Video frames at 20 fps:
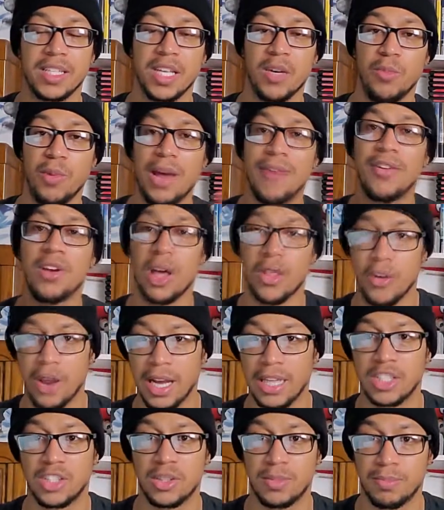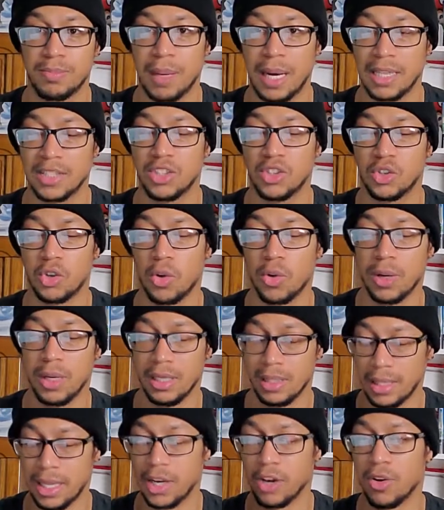and we have another Xbox story
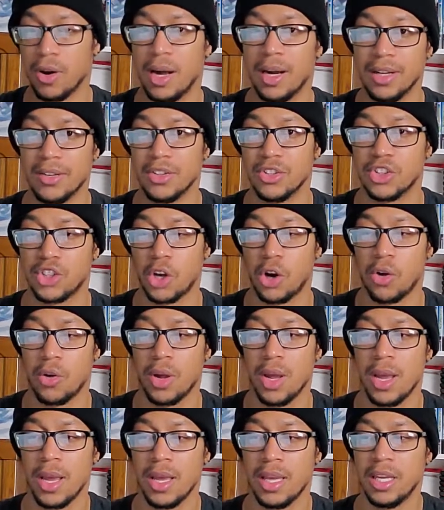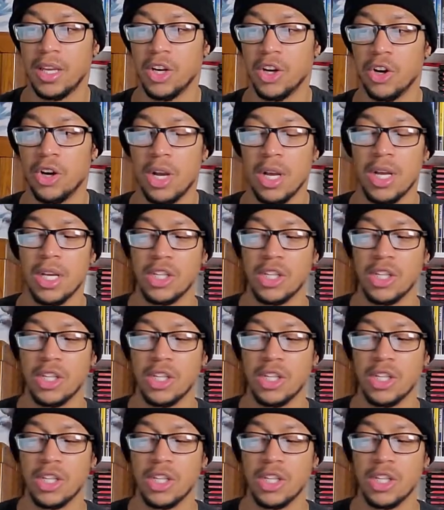later on in the show here.